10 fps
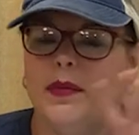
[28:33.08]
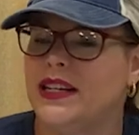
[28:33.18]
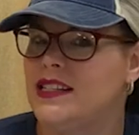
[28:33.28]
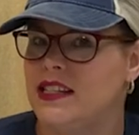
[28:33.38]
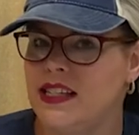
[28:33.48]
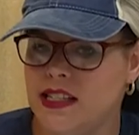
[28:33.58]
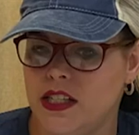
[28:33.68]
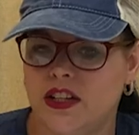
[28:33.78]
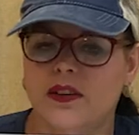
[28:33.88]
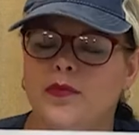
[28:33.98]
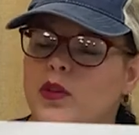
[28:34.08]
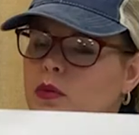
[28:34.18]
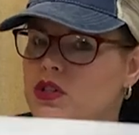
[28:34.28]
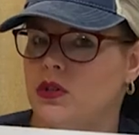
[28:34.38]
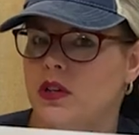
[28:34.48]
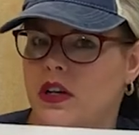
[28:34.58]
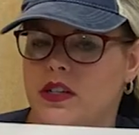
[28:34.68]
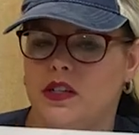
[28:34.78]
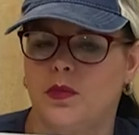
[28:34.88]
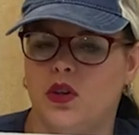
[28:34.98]
because this year we're doing
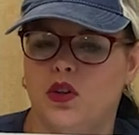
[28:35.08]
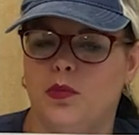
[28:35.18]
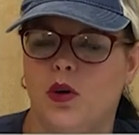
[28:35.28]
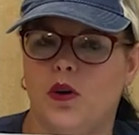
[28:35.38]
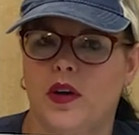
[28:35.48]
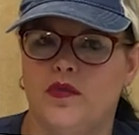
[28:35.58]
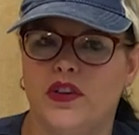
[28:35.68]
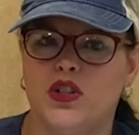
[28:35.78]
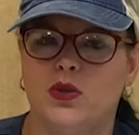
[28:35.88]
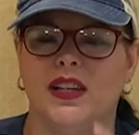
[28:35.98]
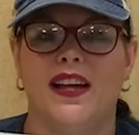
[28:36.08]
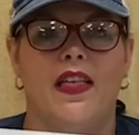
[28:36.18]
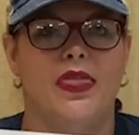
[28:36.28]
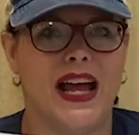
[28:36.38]
our summer youth program virtually.